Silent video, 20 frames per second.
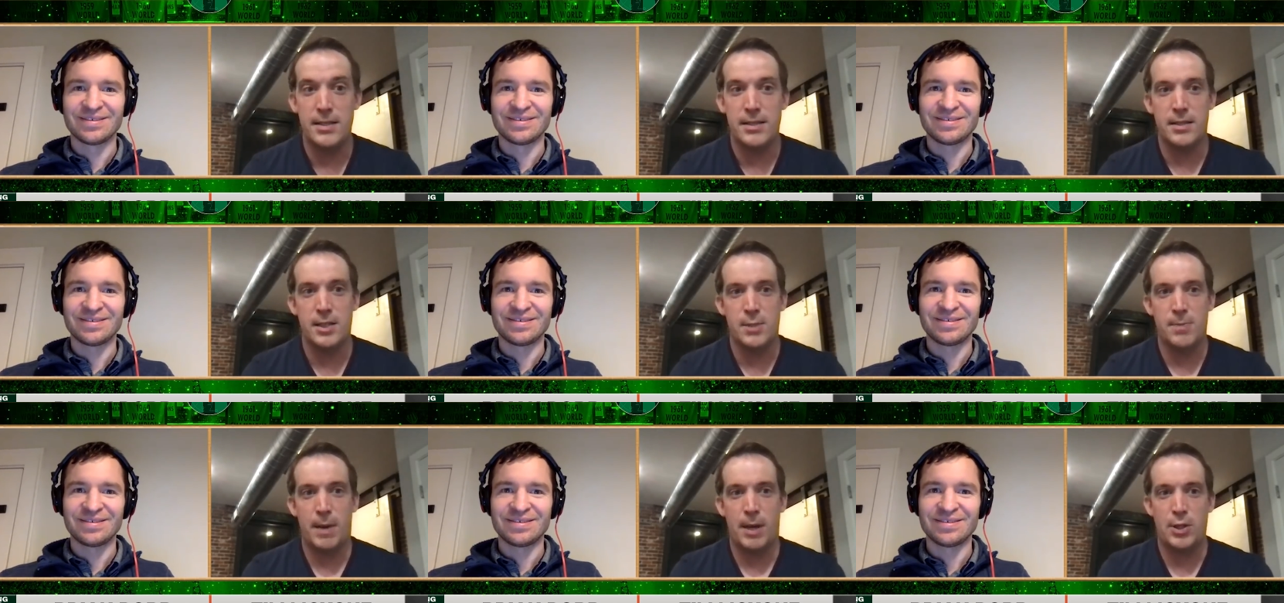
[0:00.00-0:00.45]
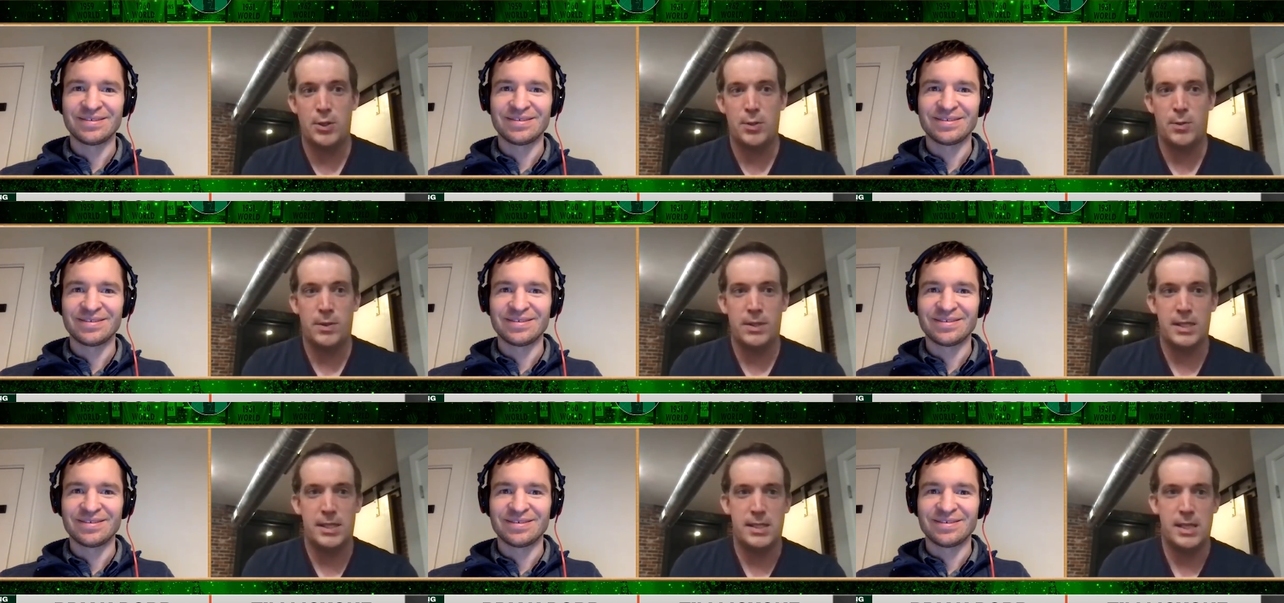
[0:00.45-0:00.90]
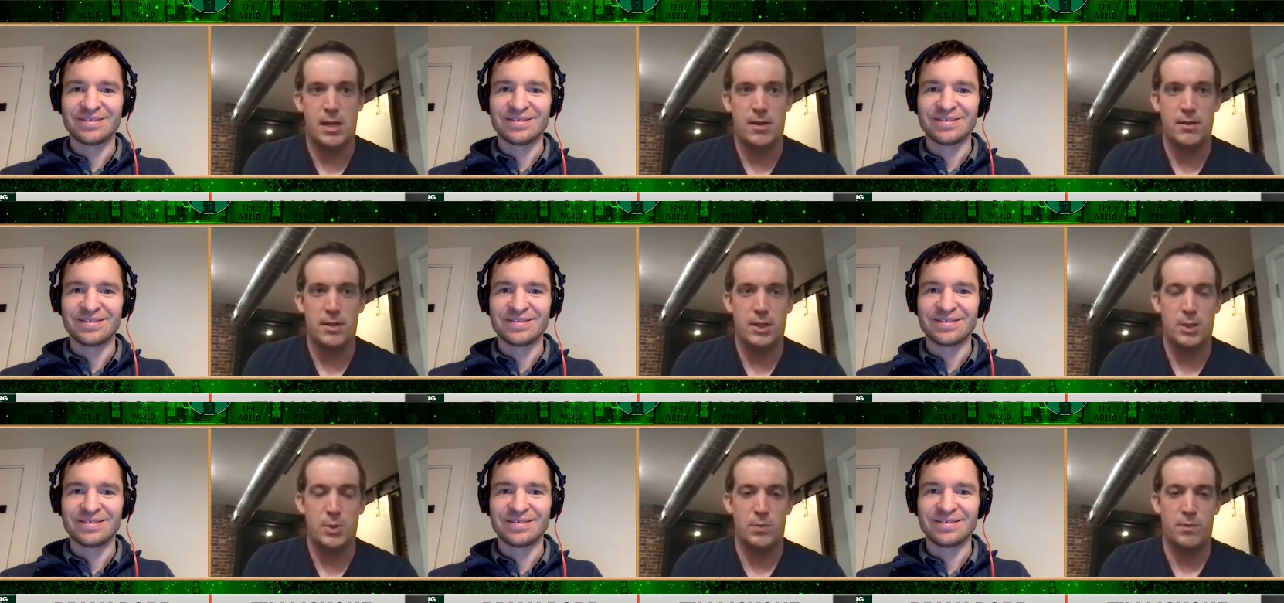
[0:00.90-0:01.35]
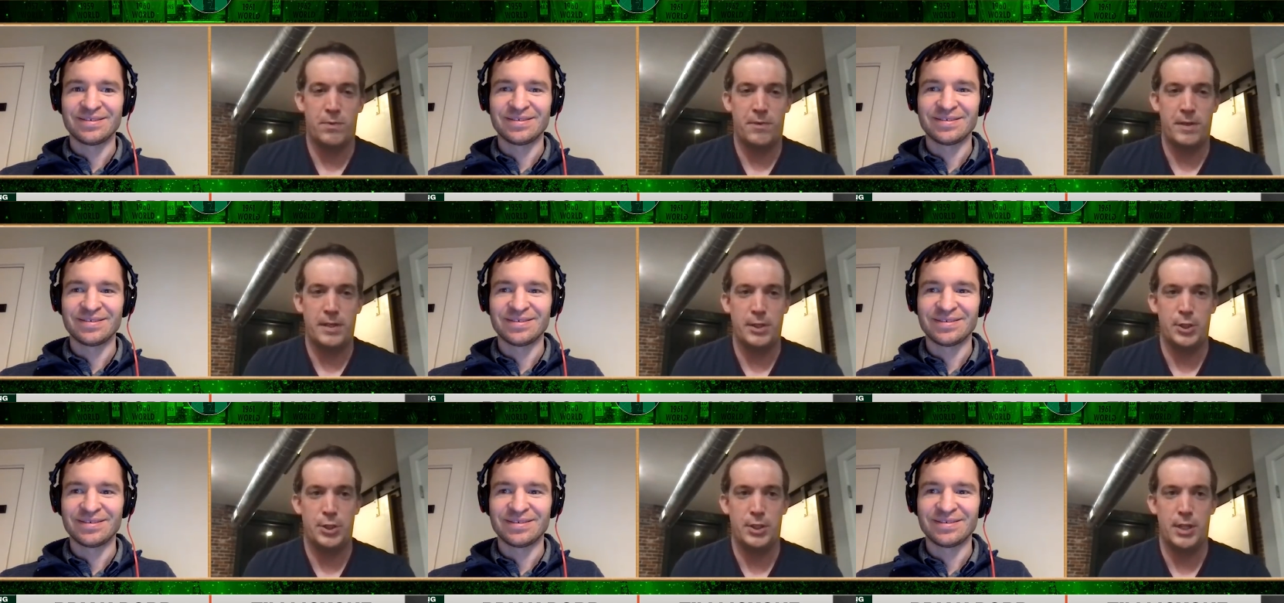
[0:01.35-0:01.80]
Speaker 1: especially with the Celtics
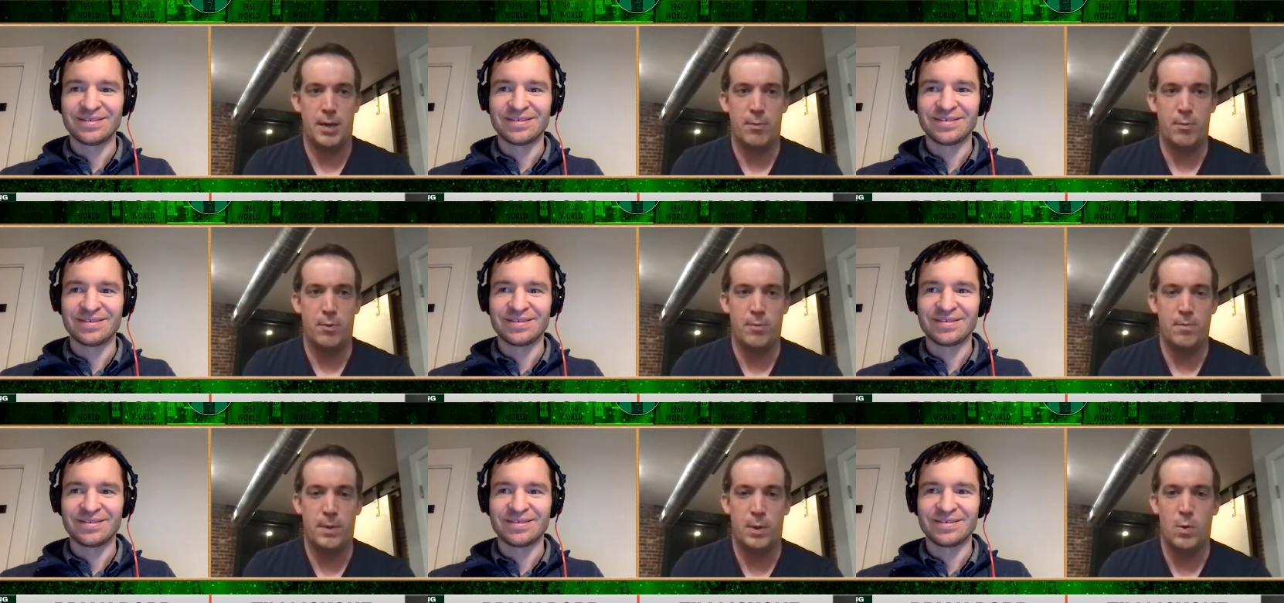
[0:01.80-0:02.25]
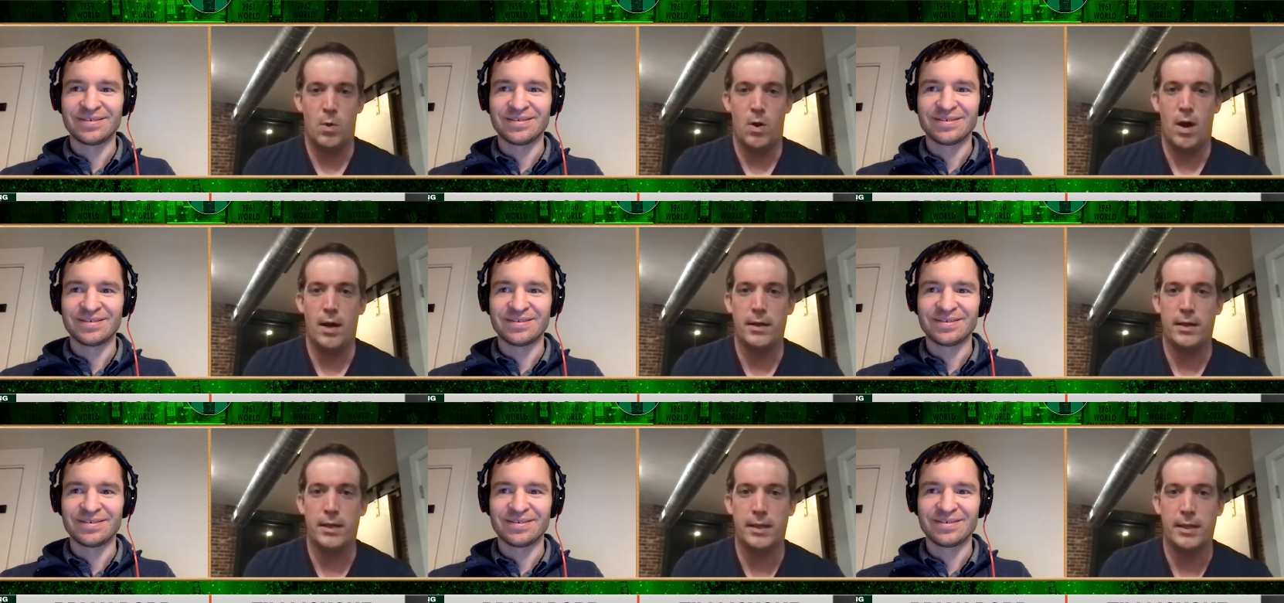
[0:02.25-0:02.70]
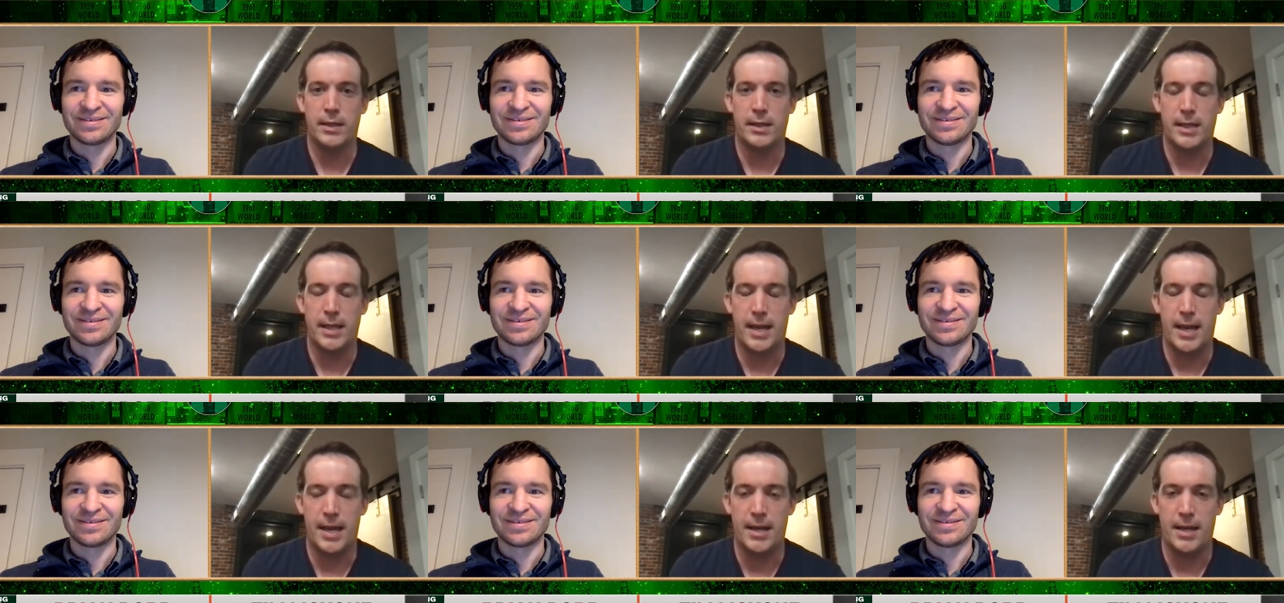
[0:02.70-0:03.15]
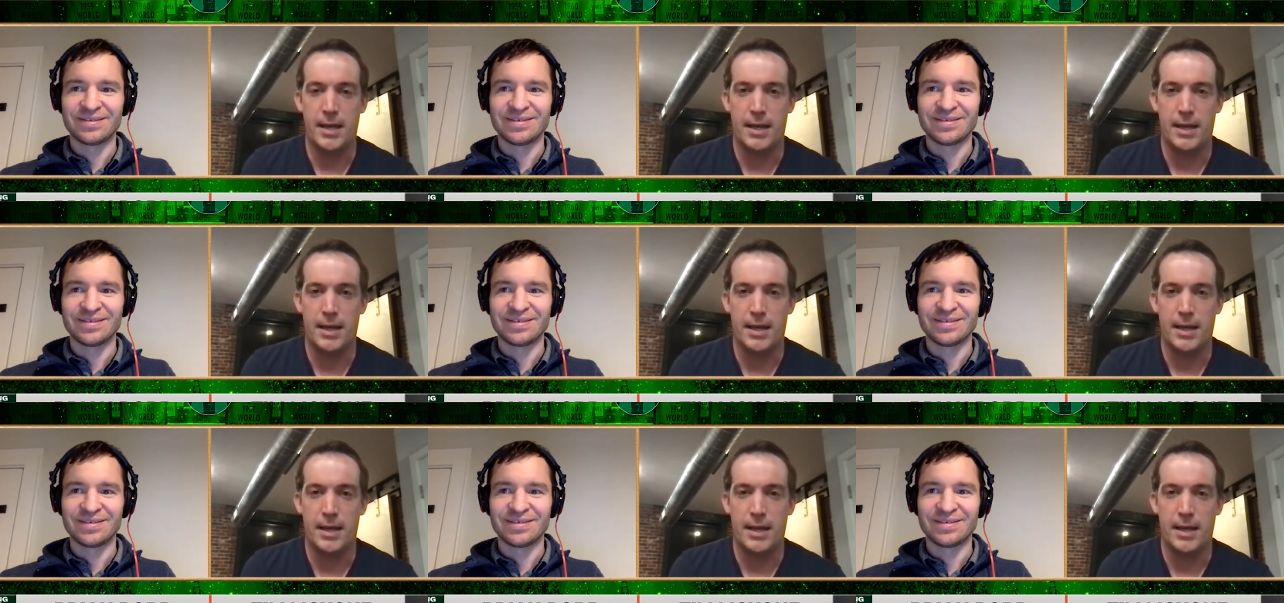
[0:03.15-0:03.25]
finishing up with Milwaukee and,